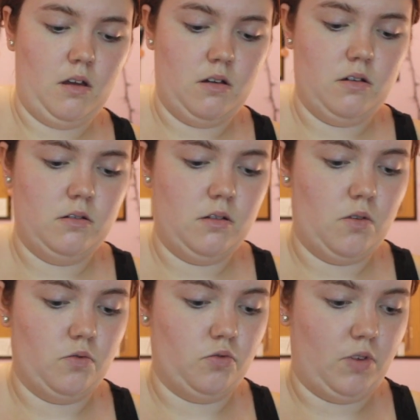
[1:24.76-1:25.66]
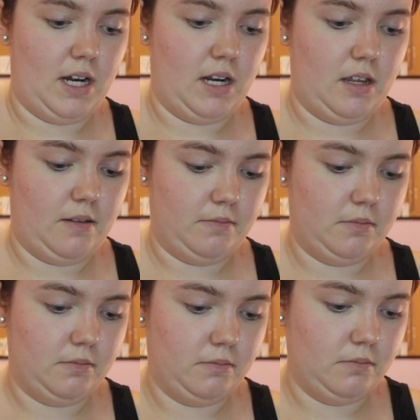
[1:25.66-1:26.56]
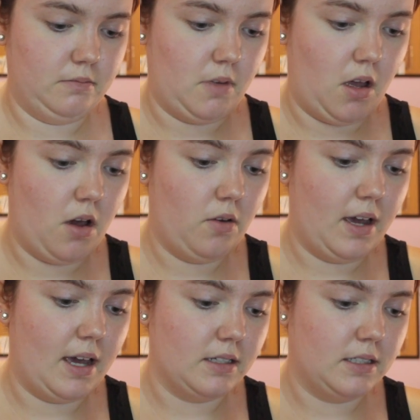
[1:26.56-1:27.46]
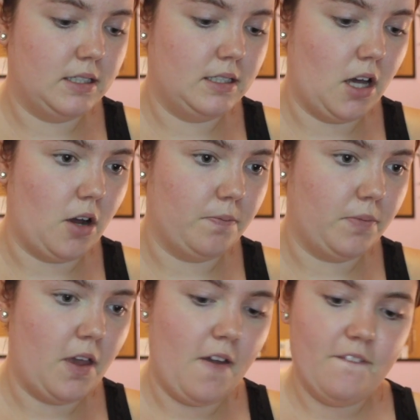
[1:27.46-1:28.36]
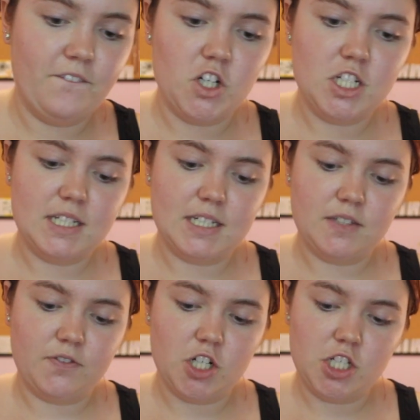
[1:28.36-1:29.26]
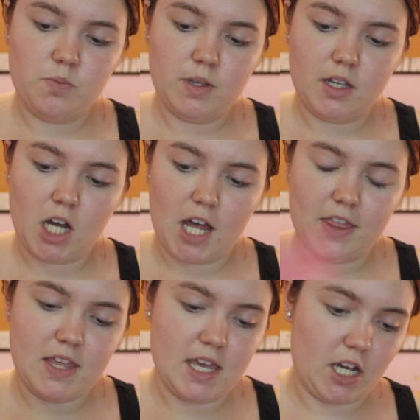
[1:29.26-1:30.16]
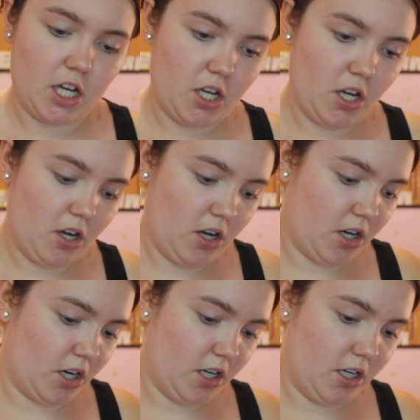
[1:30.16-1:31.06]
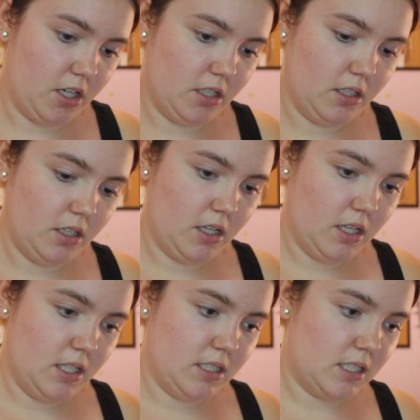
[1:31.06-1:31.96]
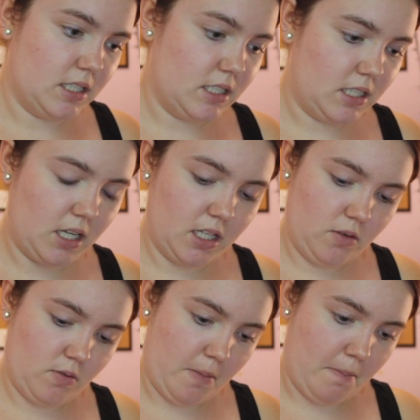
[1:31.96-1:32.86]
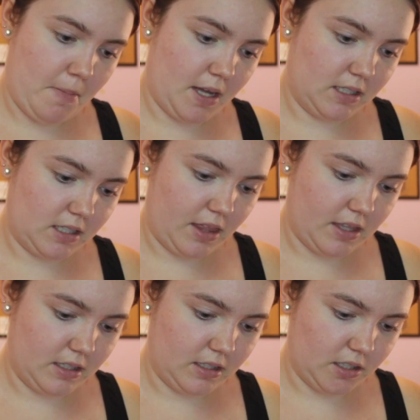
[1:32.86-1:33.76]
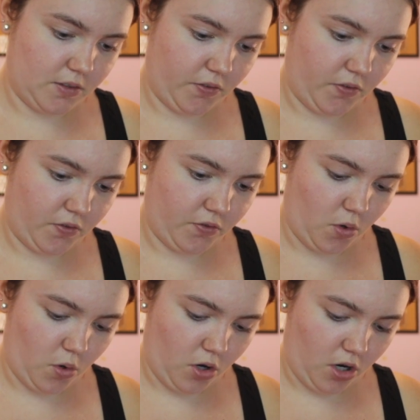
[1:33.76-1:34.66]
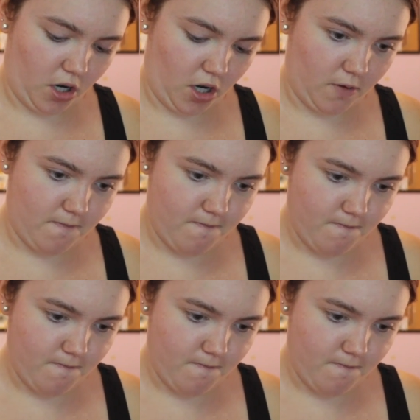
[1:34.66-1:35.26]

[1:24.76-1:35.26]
Alrighty. Okay, so first things first, we got the card. Doesn't tell you what month this is for.